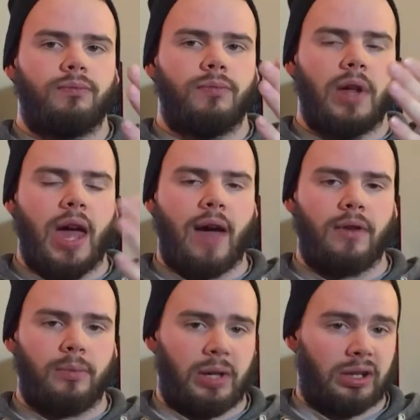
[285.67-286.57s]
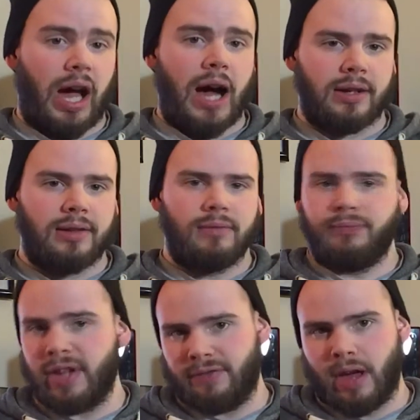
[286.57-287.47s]
have it be locked,
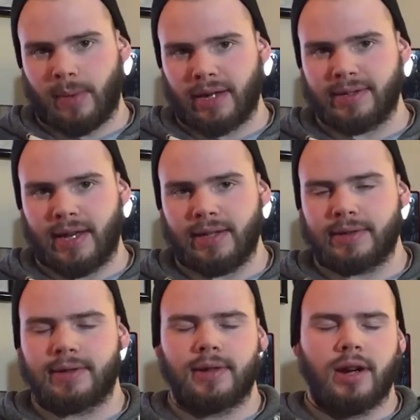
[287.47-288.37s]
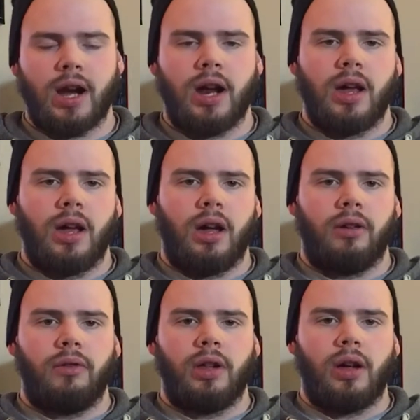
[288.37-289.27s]
if that makes sense.
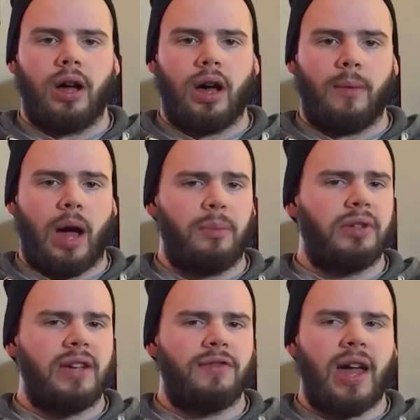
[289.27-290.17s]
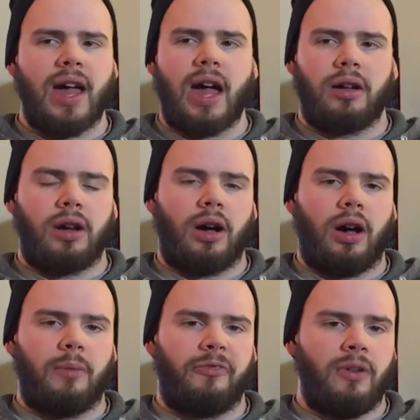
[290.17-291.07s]
I believe that
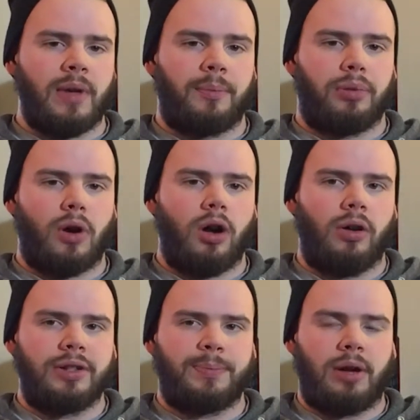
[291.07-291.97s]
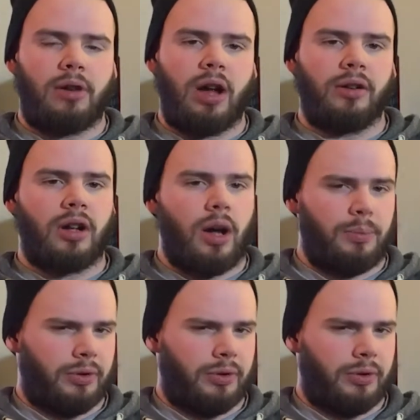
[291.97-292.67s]
FiLMiC Pro has been around a couple of